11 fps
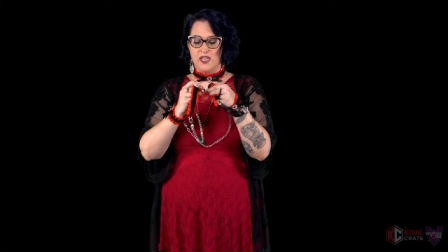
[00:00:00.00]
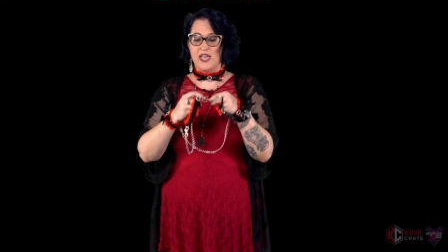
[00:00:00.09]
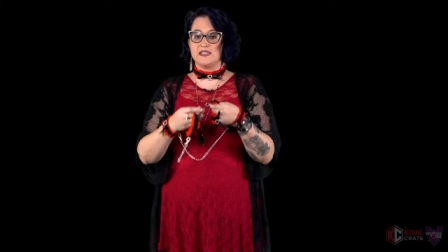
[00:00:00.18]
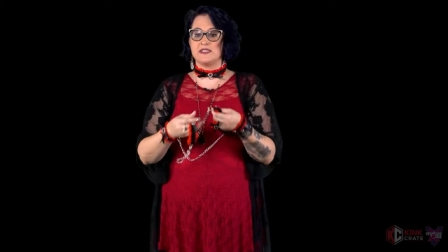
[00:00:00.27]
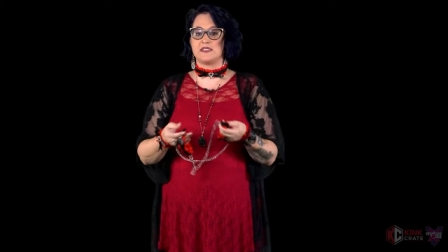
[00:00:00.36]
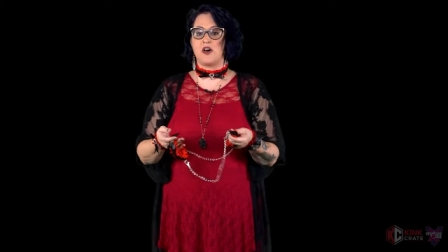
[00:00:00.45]

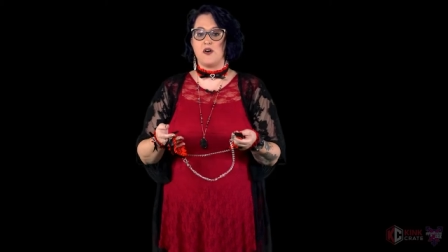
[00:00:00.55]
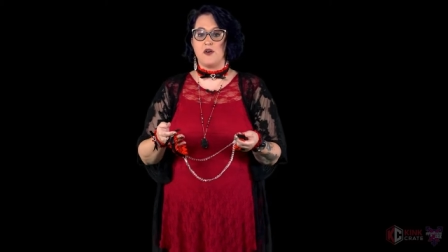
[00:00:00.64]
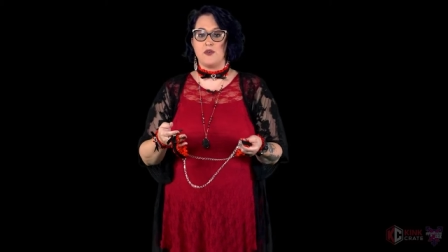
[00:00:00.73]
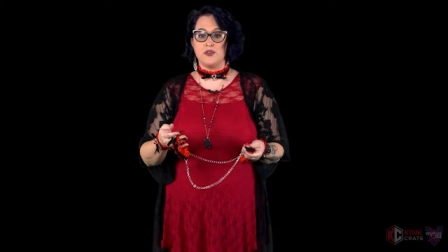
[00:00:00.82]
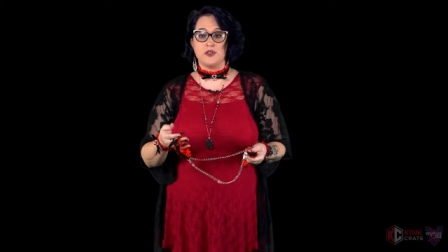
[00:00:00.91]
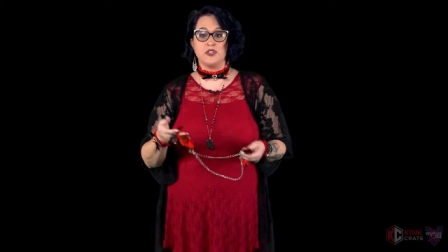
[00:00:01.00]
And
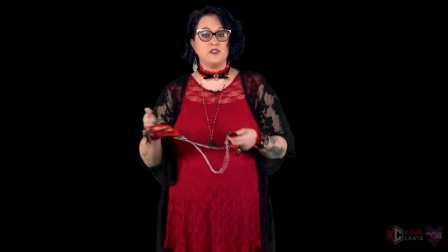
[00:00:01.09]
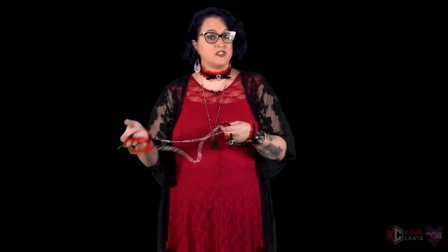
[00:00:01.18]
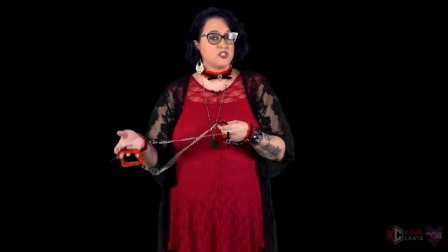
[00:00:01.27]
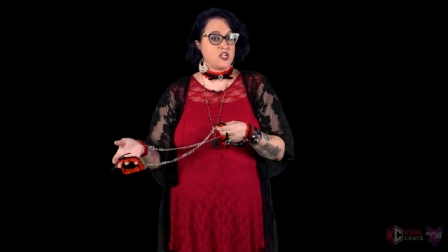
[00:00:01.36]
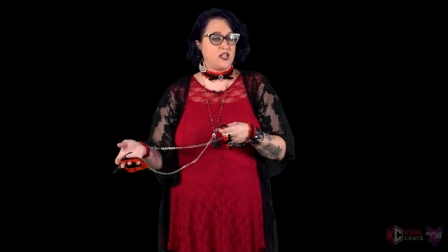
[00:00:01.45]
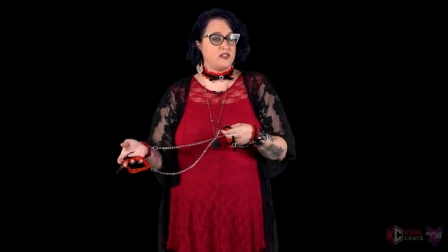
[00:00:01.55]
so you can use the
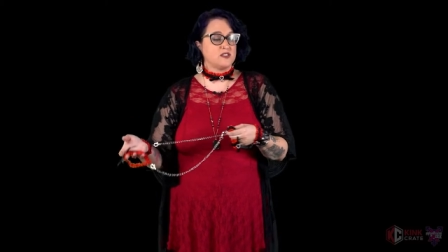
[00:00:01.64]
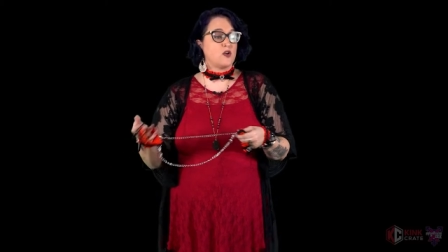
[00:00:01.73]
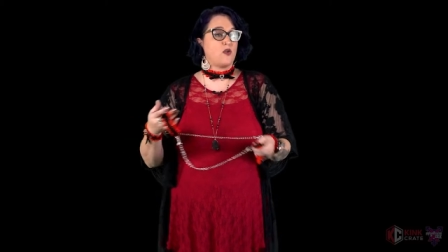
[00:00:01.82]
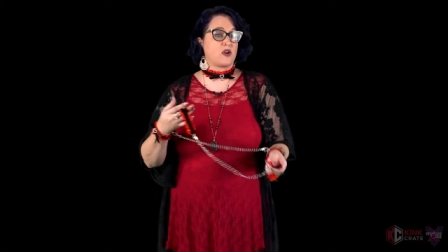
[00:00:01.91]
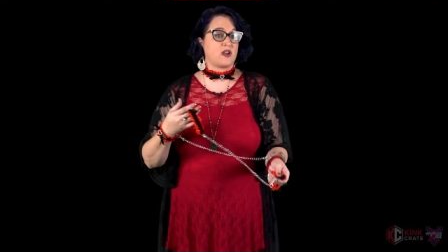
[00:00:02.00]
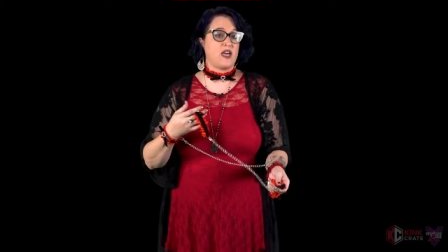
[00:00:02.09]
chains
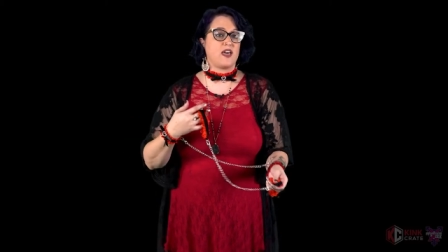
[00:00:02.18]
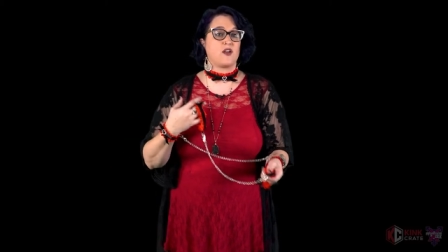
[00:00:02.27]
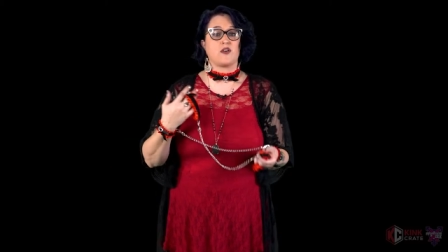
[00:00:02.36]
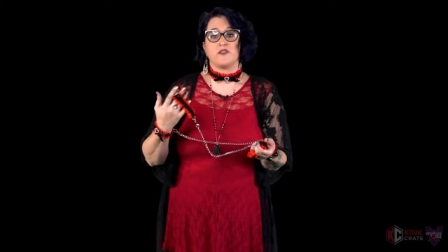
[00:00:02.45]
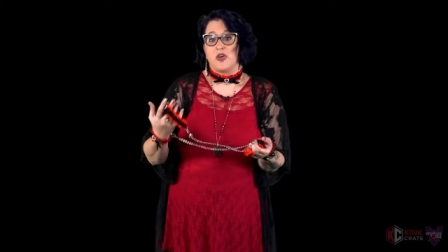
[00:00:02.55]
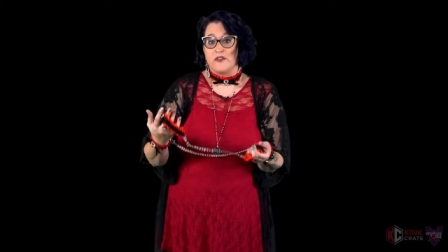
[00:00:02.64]
or not.
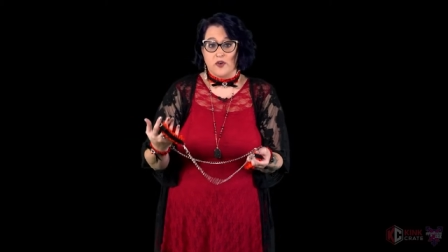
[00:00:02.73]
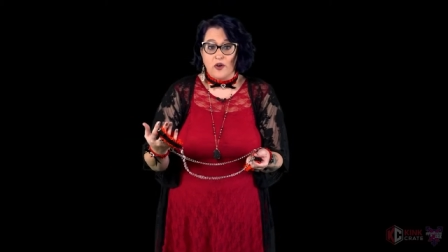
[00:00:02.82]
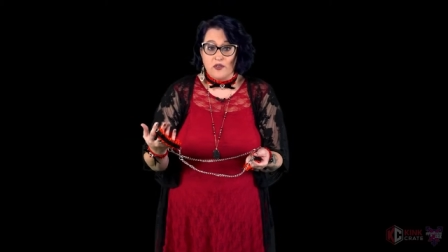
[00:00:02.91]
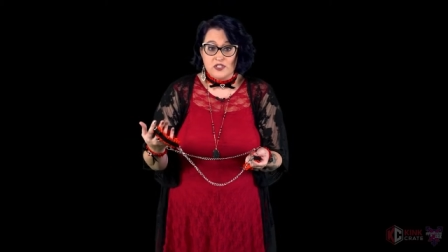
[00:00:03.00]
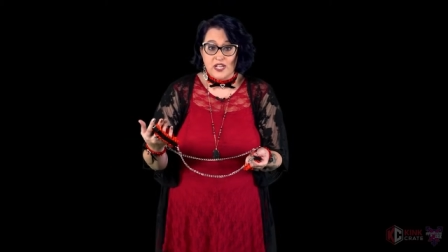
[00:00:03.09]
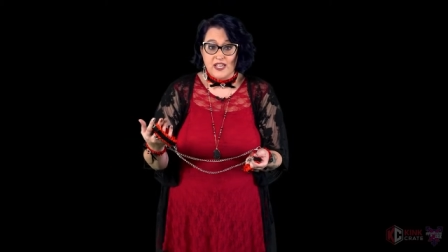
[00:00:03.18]
Or if you have your
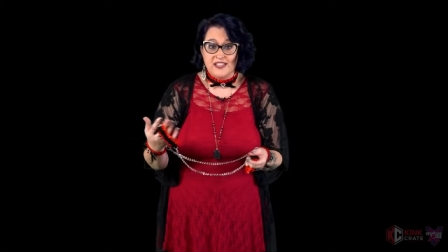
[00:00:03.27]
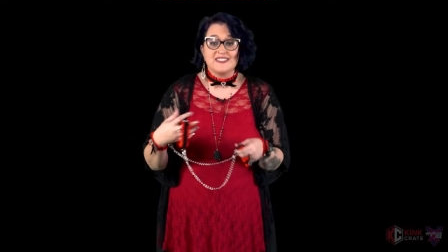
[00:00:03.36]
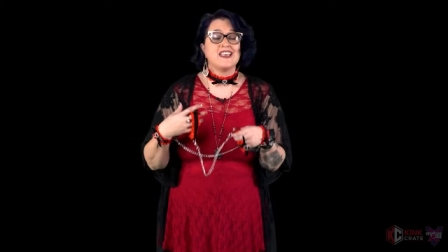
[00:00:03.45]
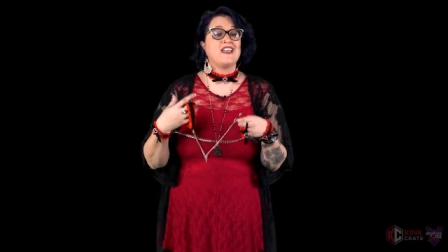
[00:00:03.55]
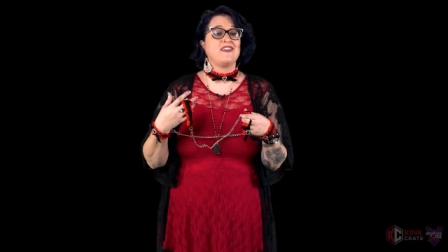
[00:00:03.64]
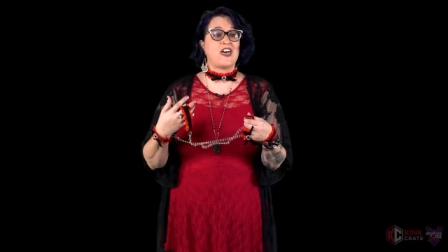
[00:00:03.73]
own chains,
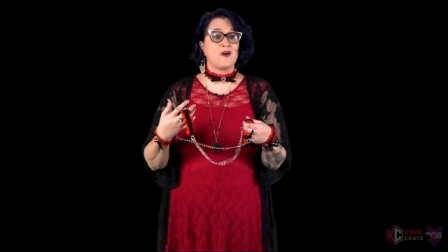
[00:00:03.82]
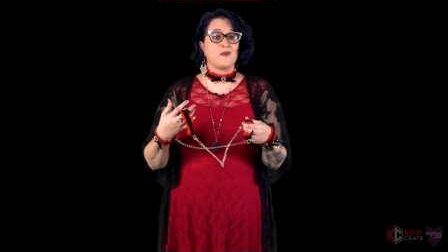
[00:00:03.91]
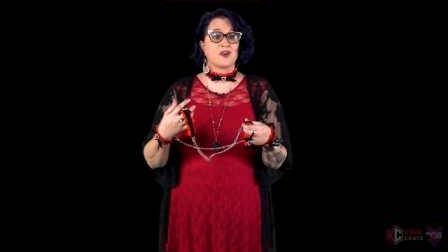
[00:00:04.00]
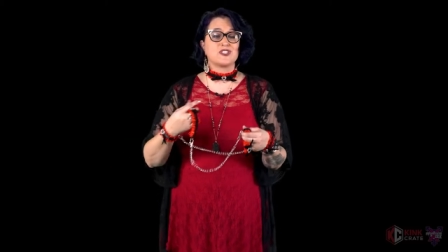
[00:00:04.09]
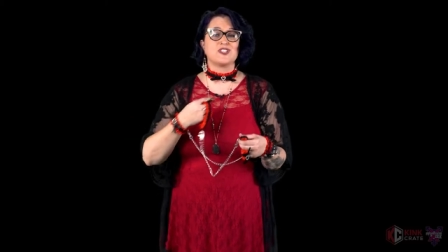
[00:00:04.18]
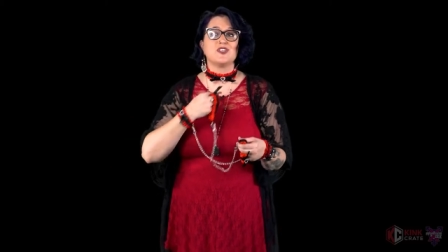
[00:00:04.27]
that
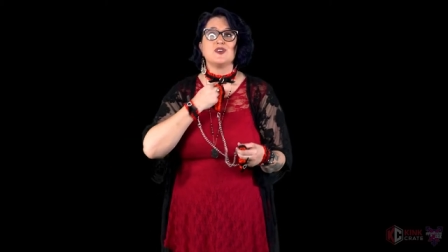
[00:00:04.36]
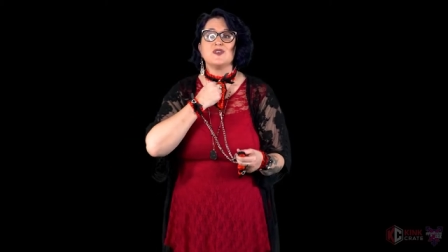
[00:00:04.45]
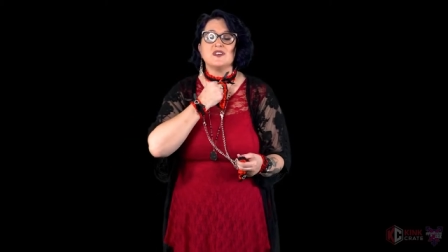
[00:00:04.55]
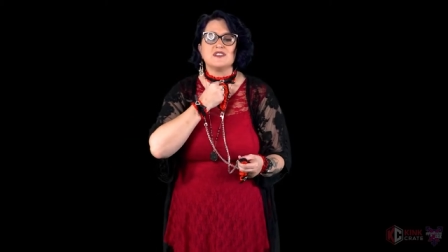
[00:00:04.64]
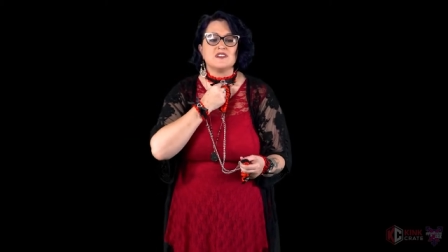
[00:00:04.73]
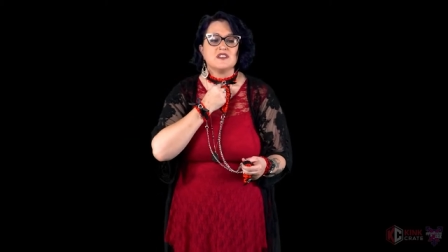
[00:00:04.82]
works too.